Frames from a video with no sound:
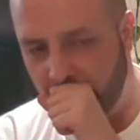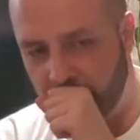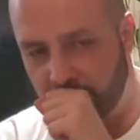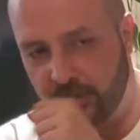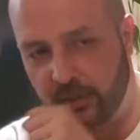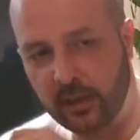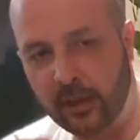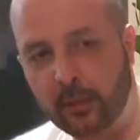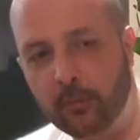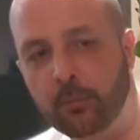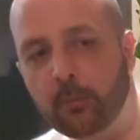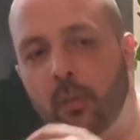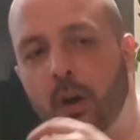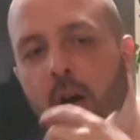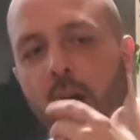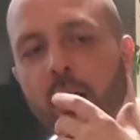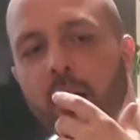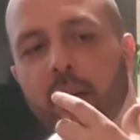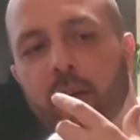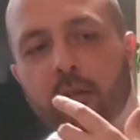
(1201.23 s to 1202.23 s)
It
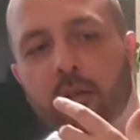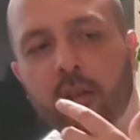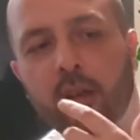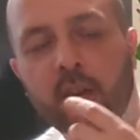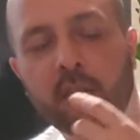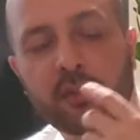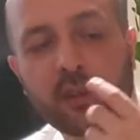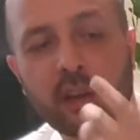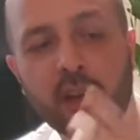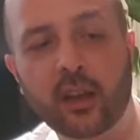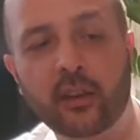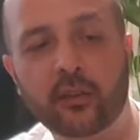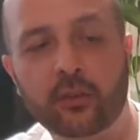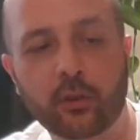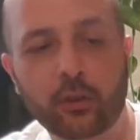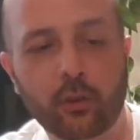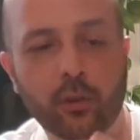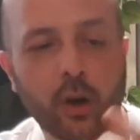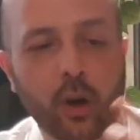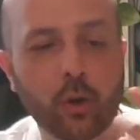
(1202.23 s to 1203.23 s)
might, if it gets
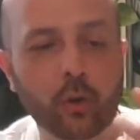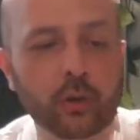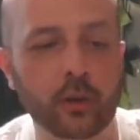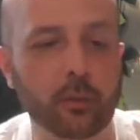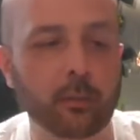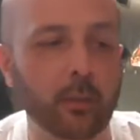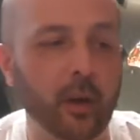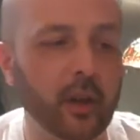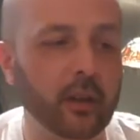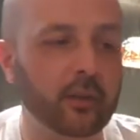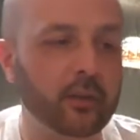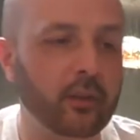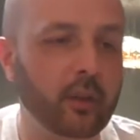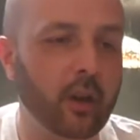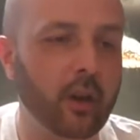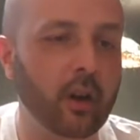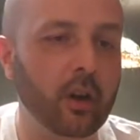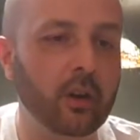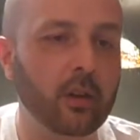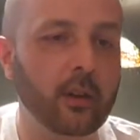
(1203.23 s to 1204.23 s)
too cold, it might
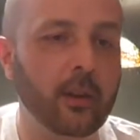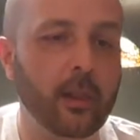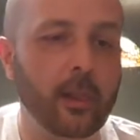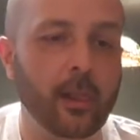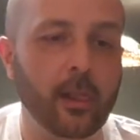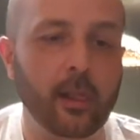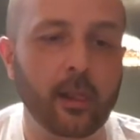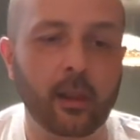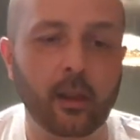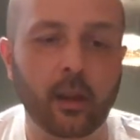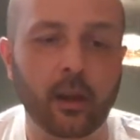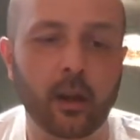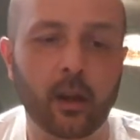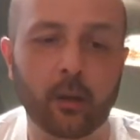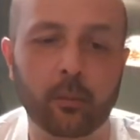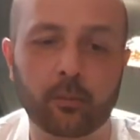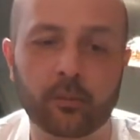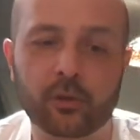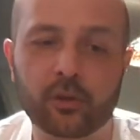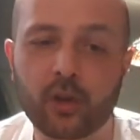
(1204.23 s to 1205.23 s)
start
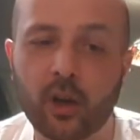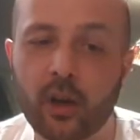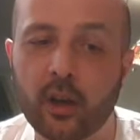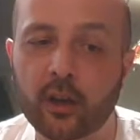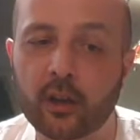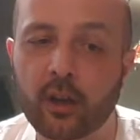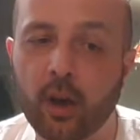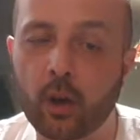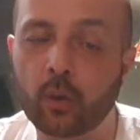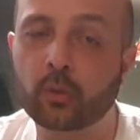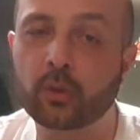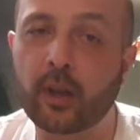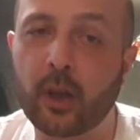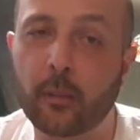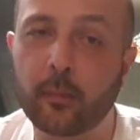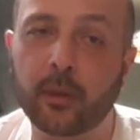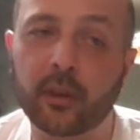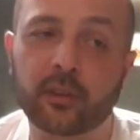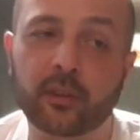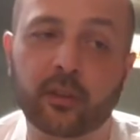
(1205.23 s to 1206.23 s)
showing cold
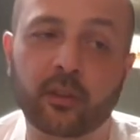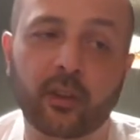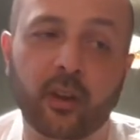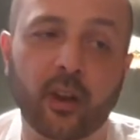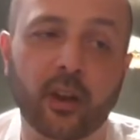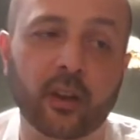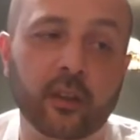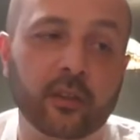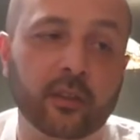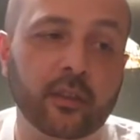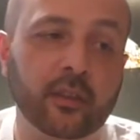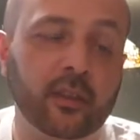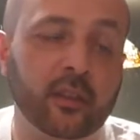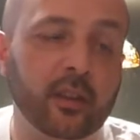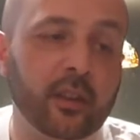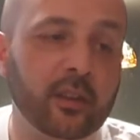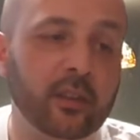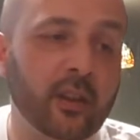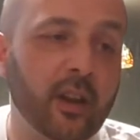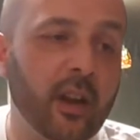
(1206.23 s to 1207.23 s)
damage signs and
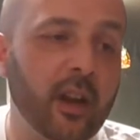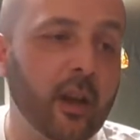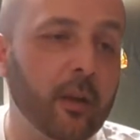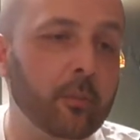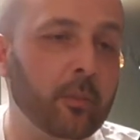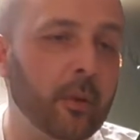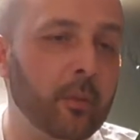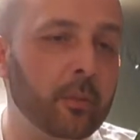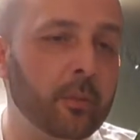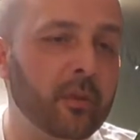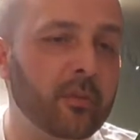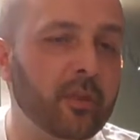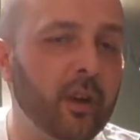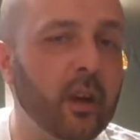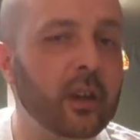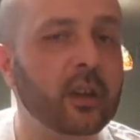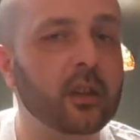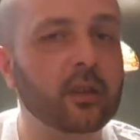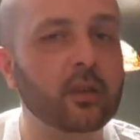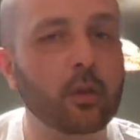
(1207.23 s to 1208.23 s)
things like that. But
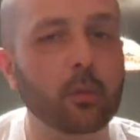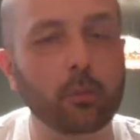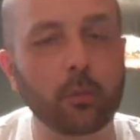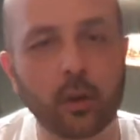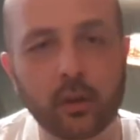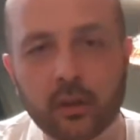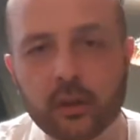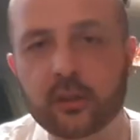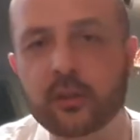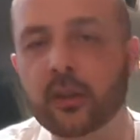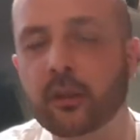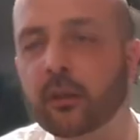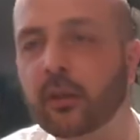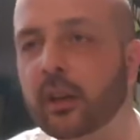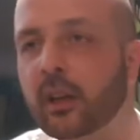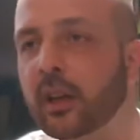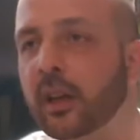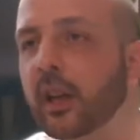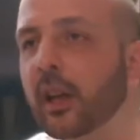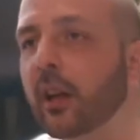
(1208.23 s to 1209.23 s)
providing you're
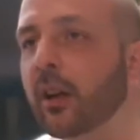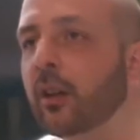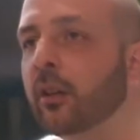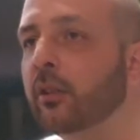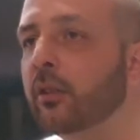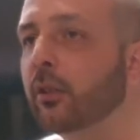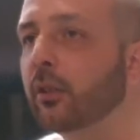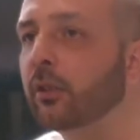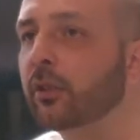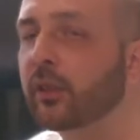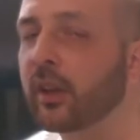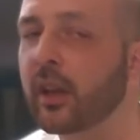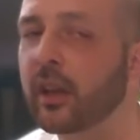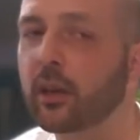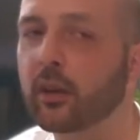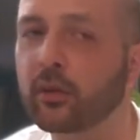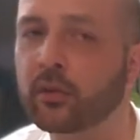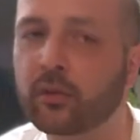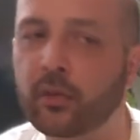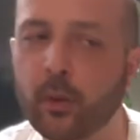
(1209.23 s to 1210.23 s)
monitoring it and you're staying
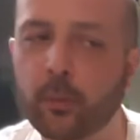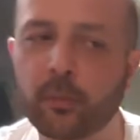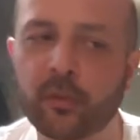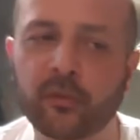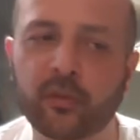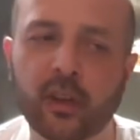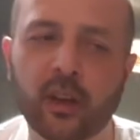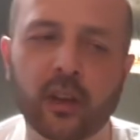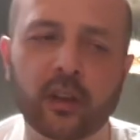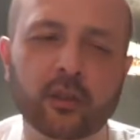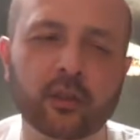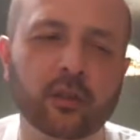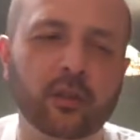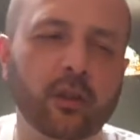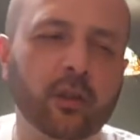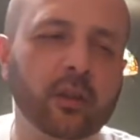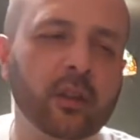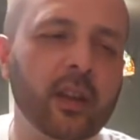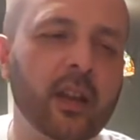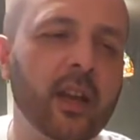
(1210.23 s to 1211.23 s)
on top of it and you're
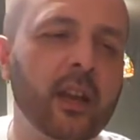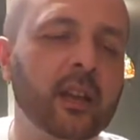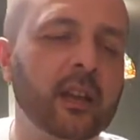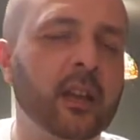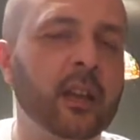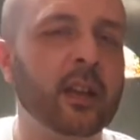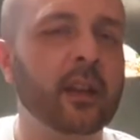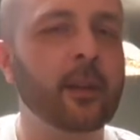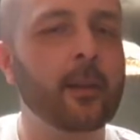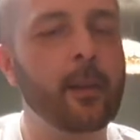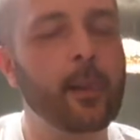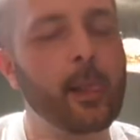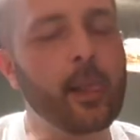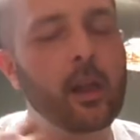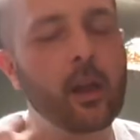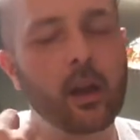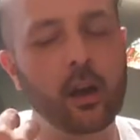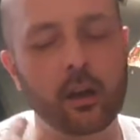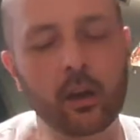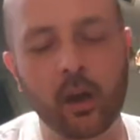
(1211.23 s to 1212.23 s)
not letting it
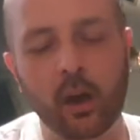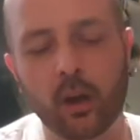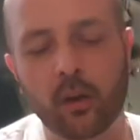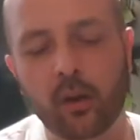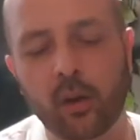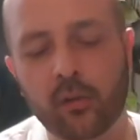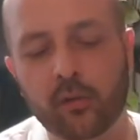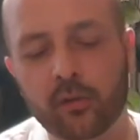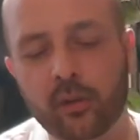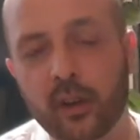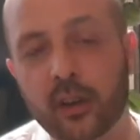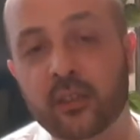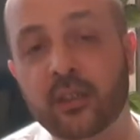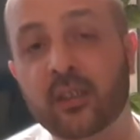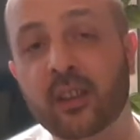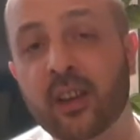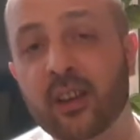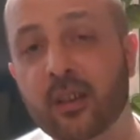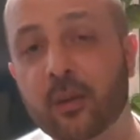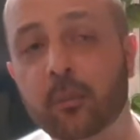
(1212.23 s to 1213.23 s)
occur over
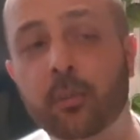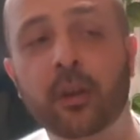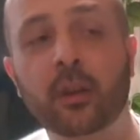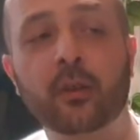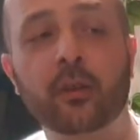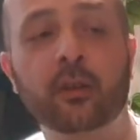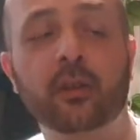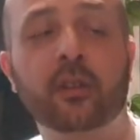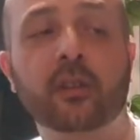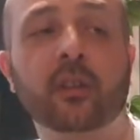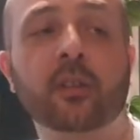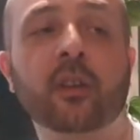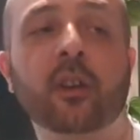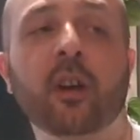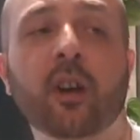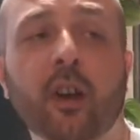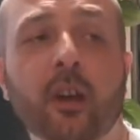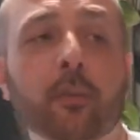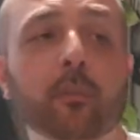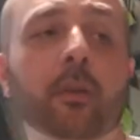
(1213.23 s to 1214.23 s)
extended periods of
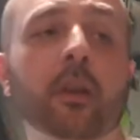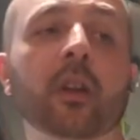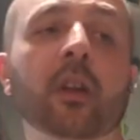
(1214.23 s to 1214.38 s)
time,